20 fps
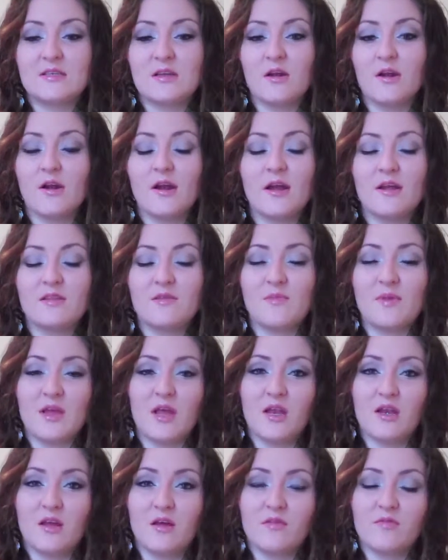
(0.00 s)
or at the
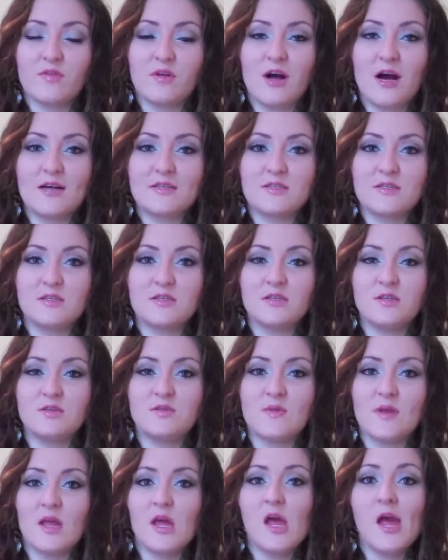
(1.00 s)
beginning of class, excuse
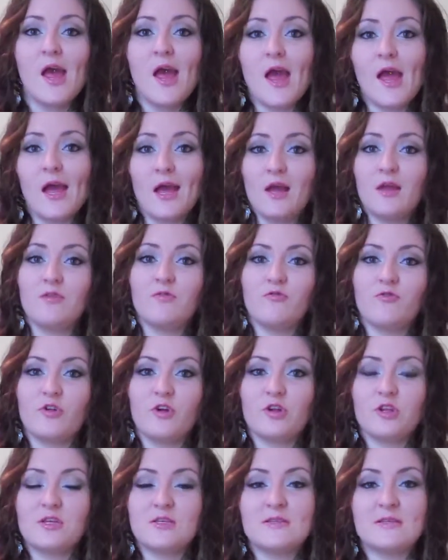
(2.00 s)
me. And
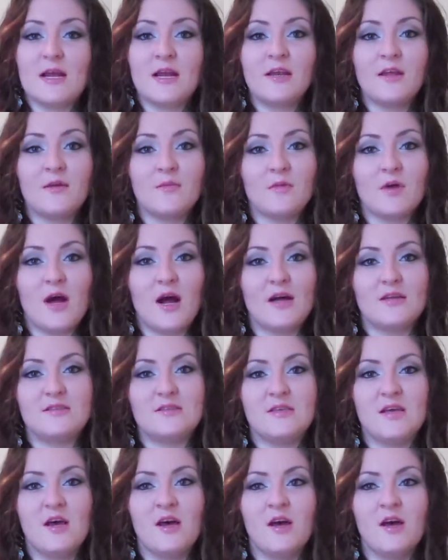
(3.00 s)
for this 9 a.m. class,